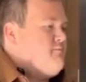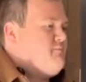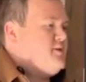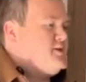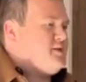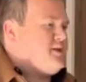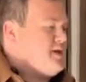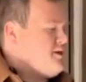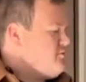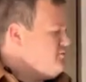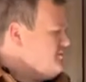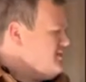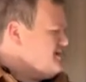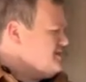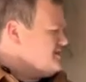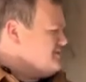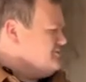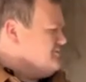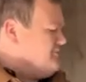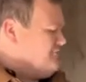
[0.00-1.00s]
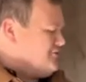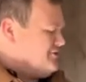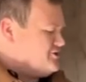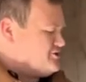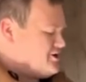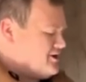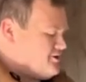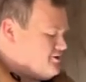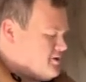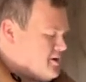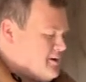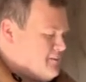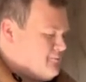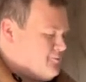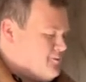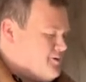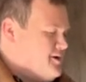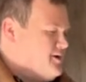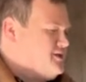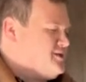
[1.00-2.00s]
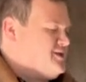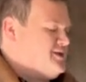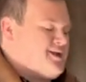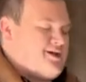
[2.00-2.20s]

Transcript: So that's the refrigerator operation.